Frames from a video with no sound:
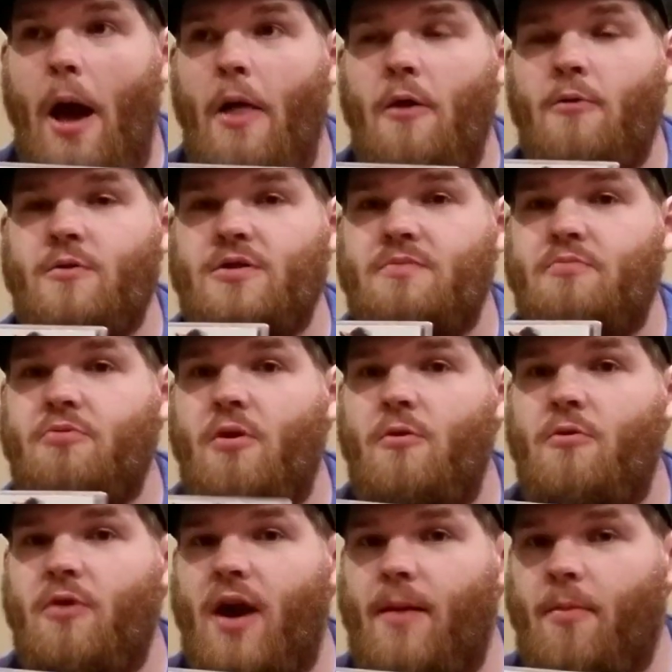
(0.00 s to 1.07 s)
there was a
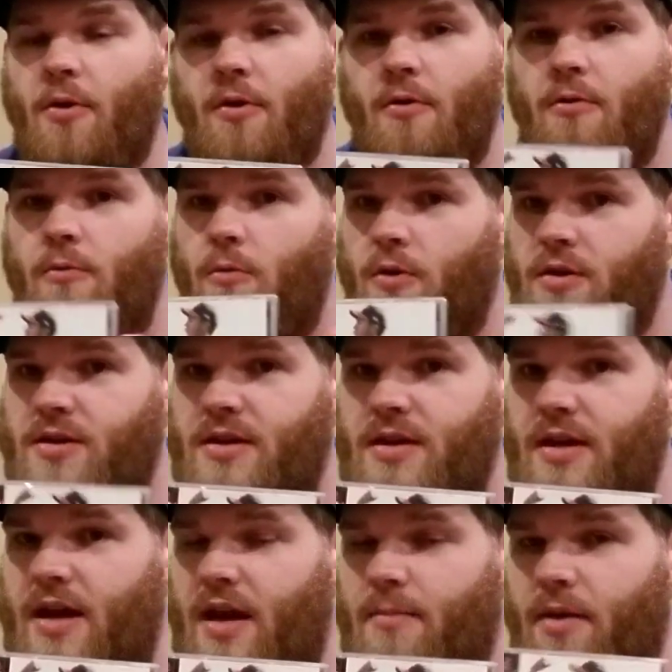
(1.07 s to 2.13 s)
programmer who worked at
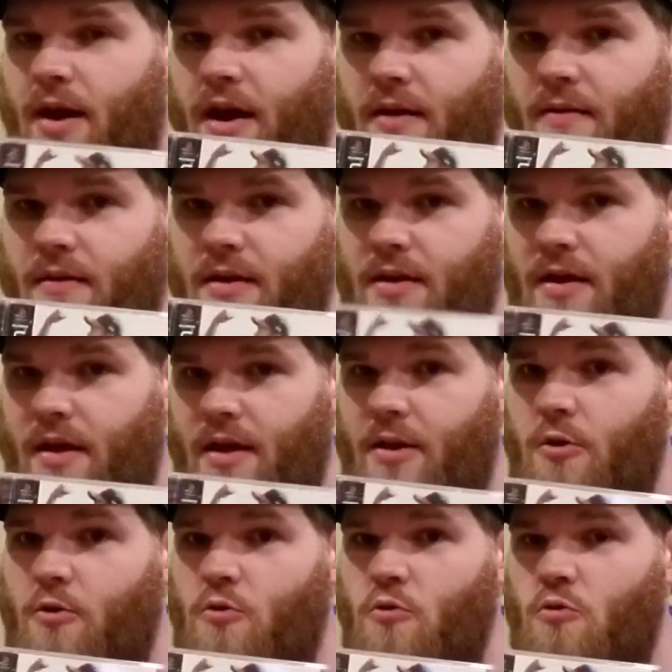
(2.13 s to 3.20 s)
EA back in the
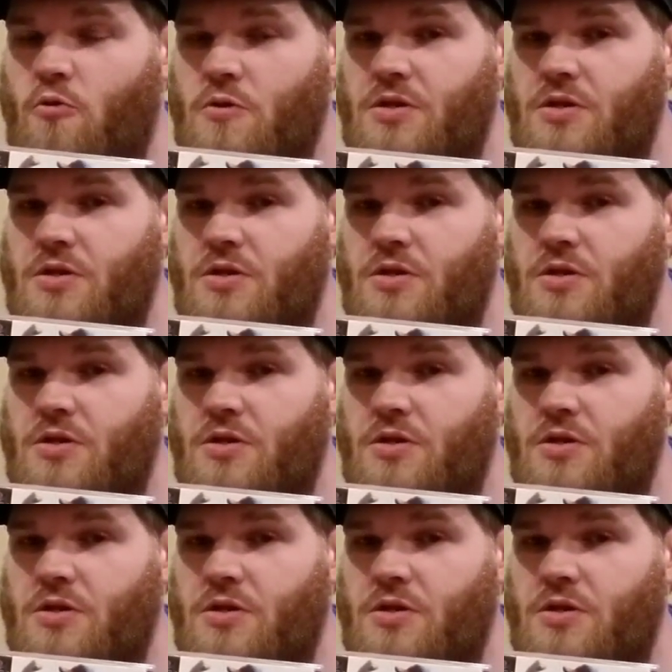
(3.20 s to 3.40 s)
day who